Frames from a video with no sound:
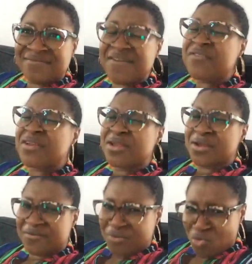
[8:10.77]
very
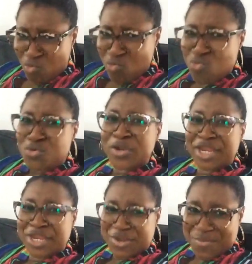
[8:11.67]
good
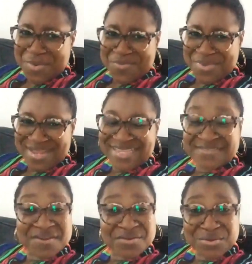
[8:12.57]
human being.
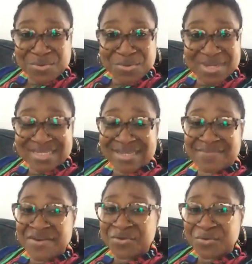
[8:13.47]
He's very good. He's a
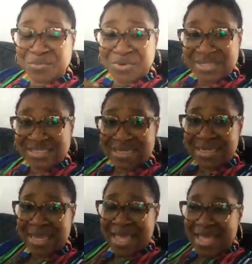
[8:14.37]
very good
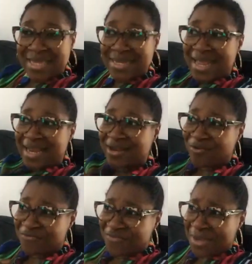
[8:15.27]
person, and I
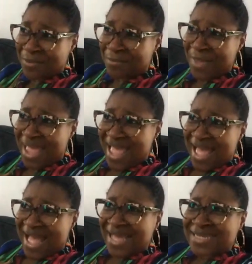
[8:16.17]
love him.
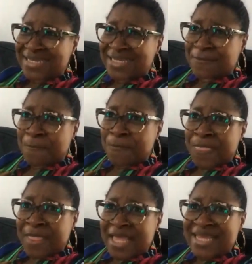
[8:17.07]
And
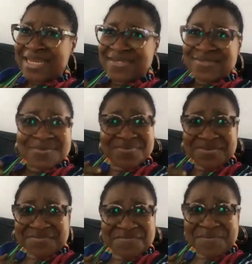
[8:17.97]
he did
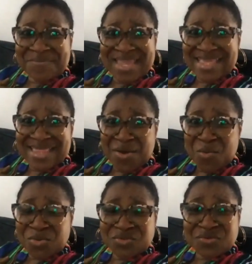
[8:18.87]
something for me that
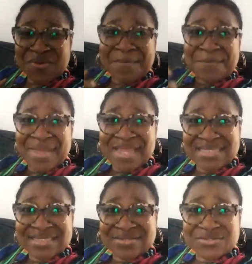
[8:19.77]
was so
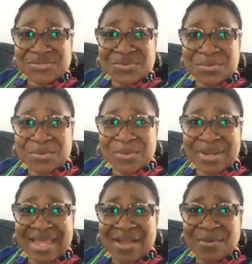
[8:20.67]
amazing too.
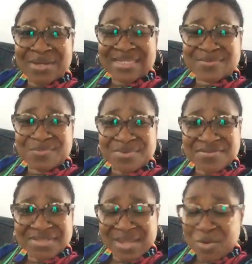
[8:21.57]
Like
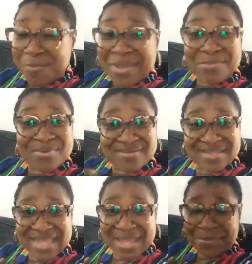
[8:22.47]
on my
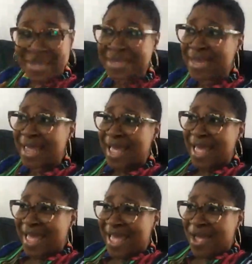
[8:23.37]
birthday,
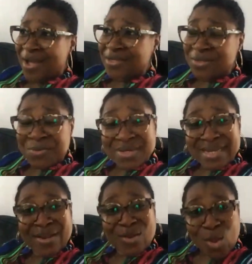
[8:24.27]

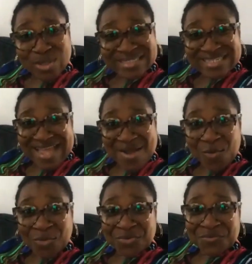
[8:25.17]
during the
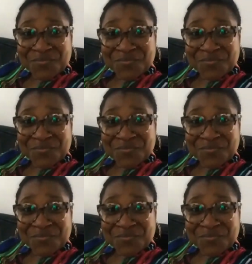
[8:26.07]
lockdown,